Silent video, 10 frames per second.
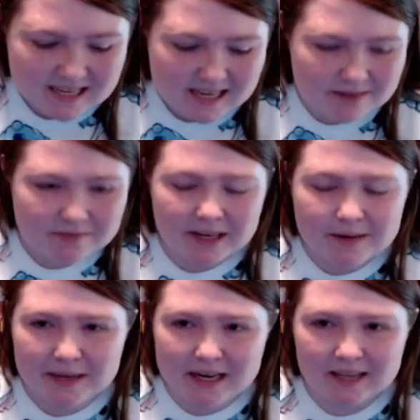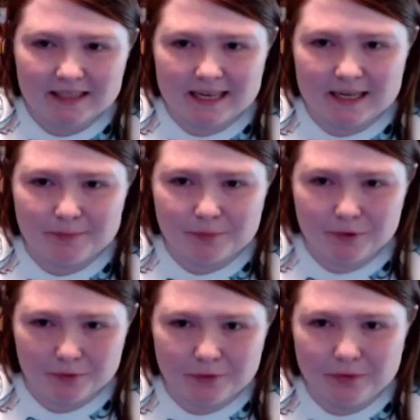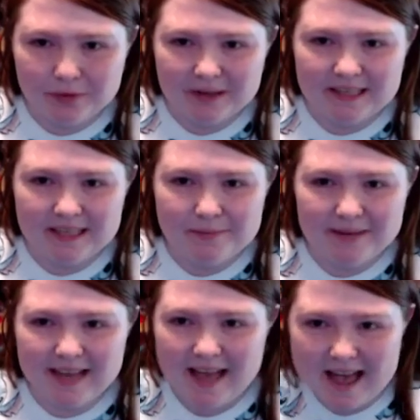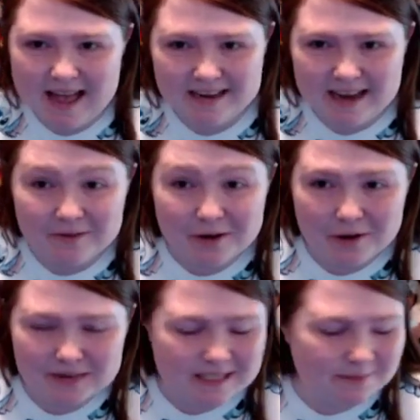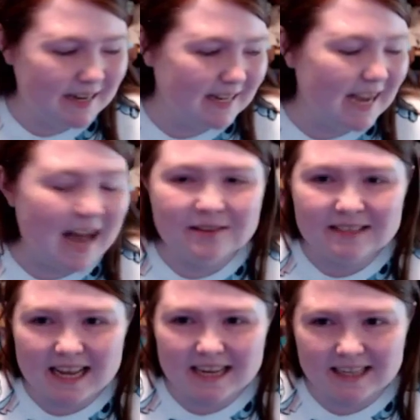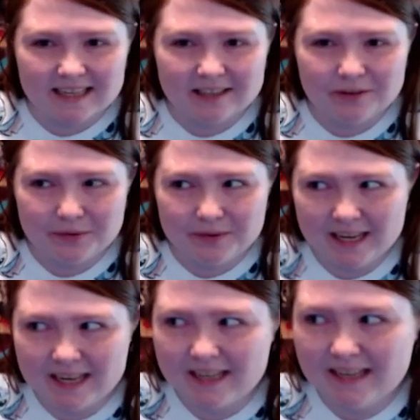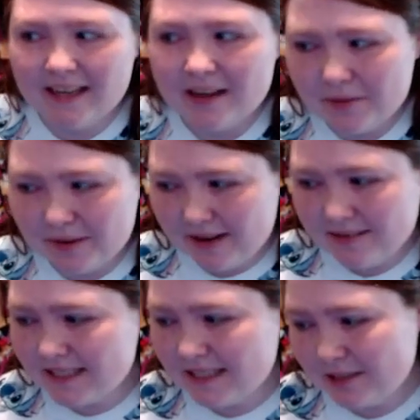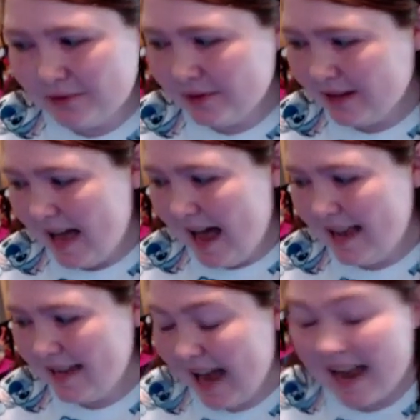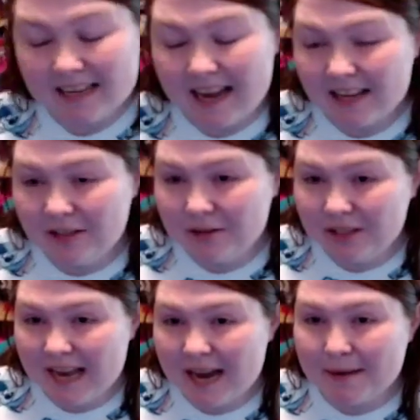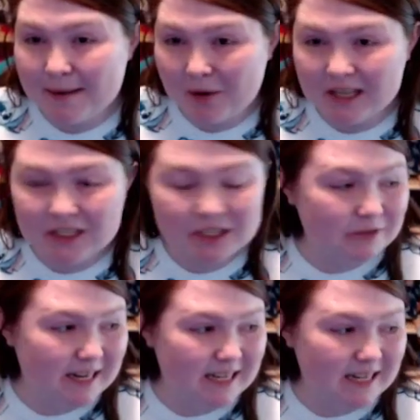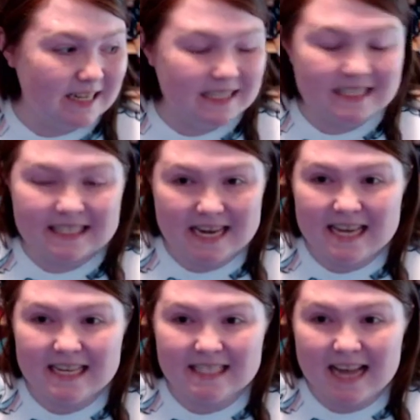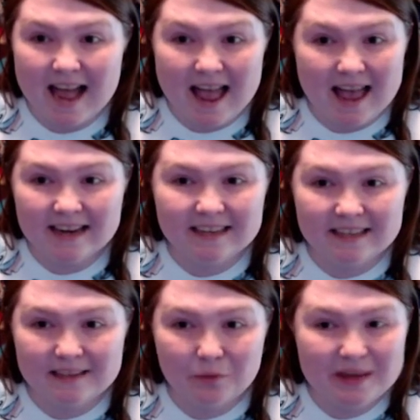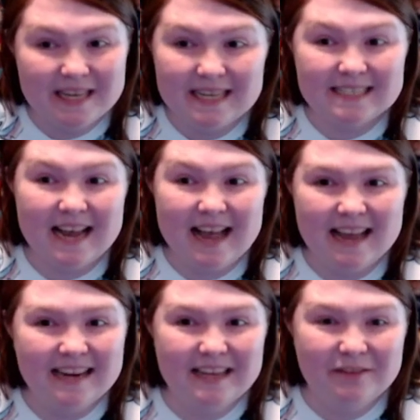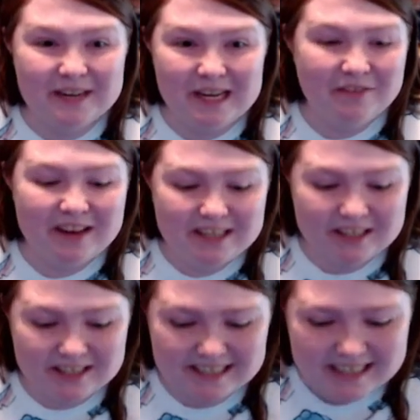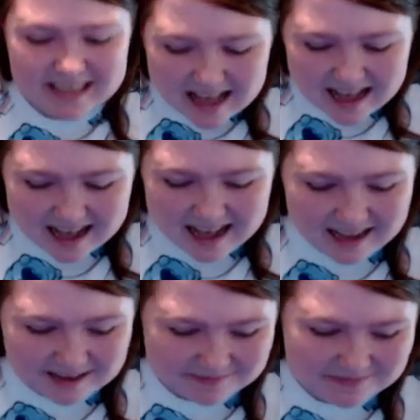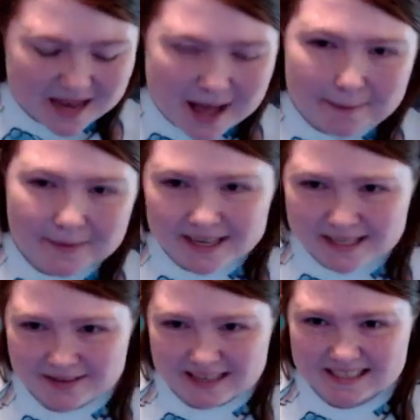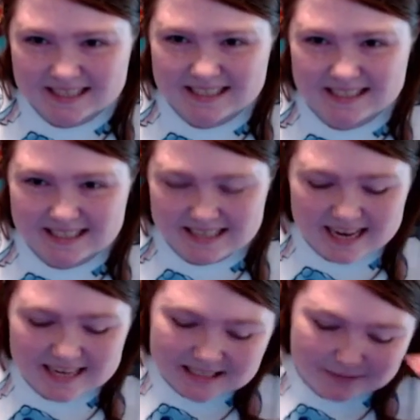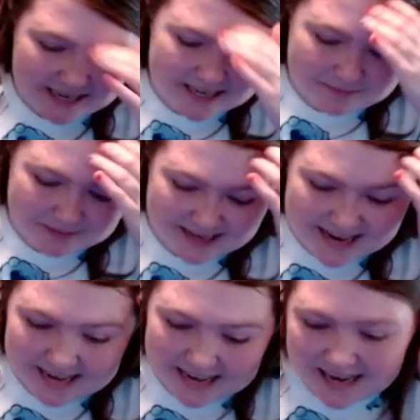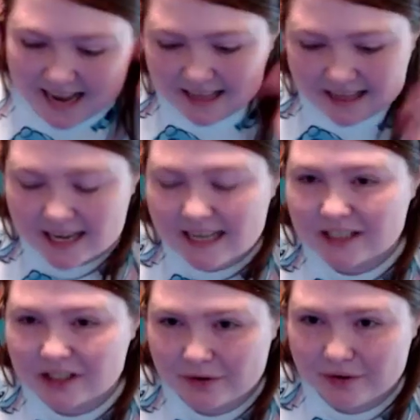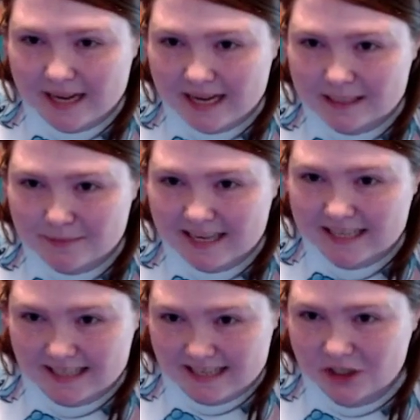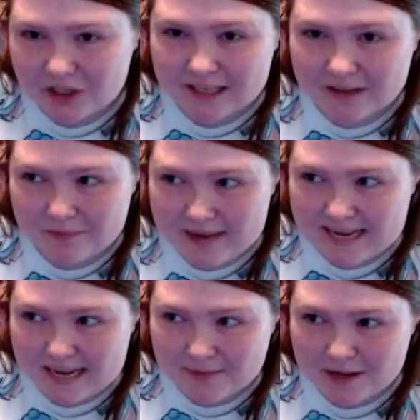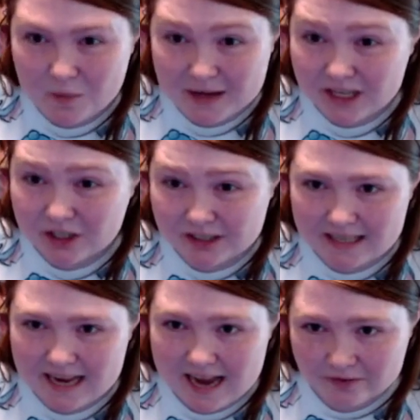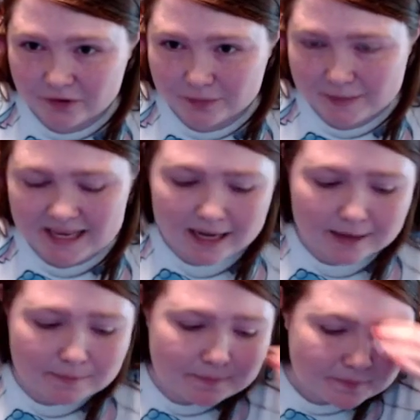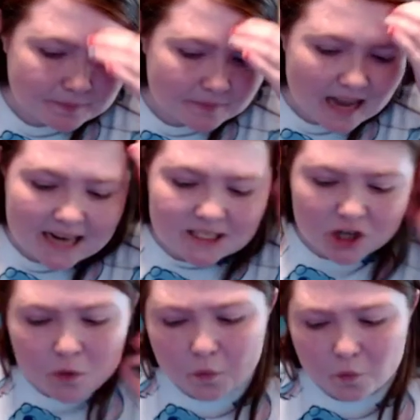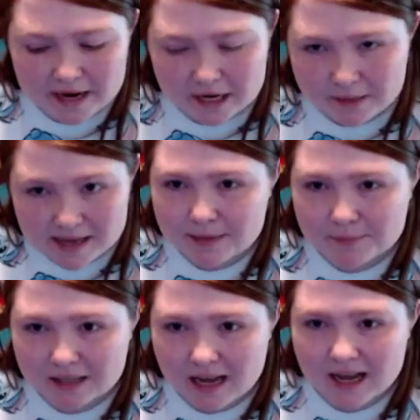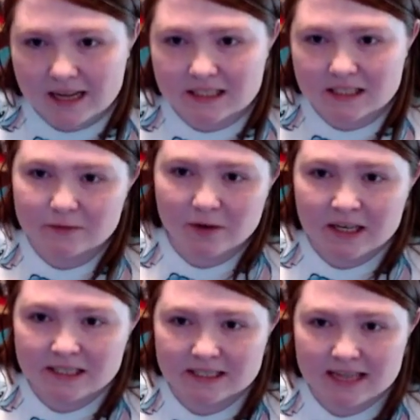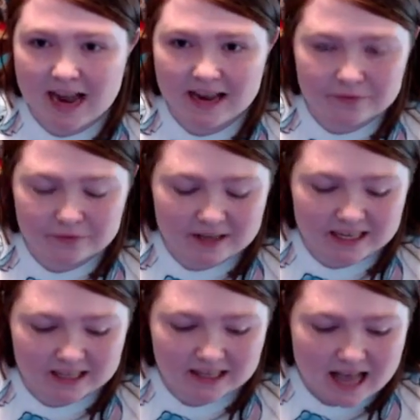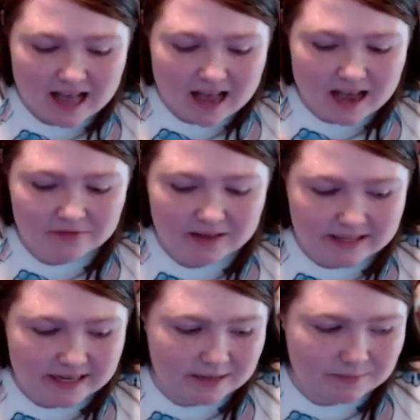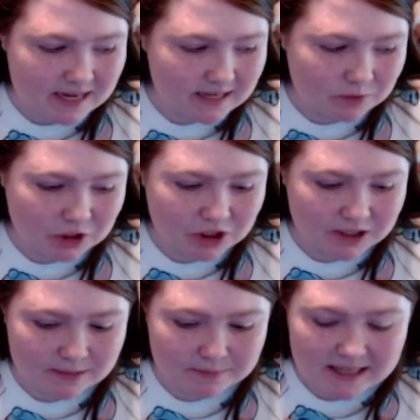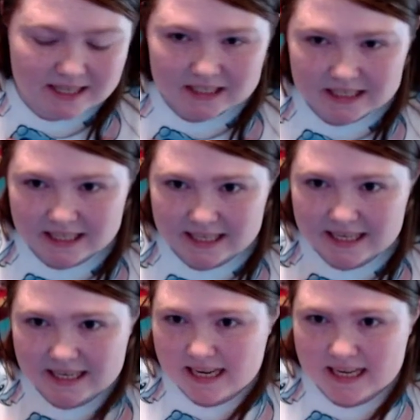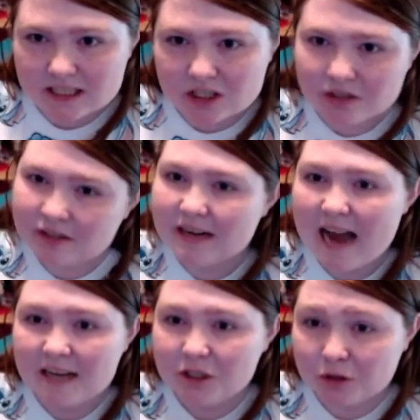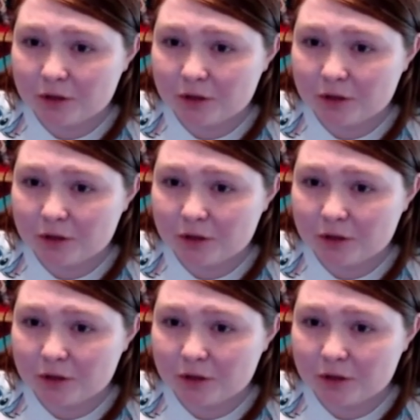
I'm very big on like pre-recording, keeping ahead. I've always been like, I was that kid who like when I was in school, I, I I usually had my project ready like days ahead, weeks ahead even if I could. Um, but anyways, today is Makeup Monday and I thought I'd show you guys my collection of makeup and what I currently have for makeup. I don't wear makeup a lot because as far as I feel, I feel like makeup should just be there to like enhance your natural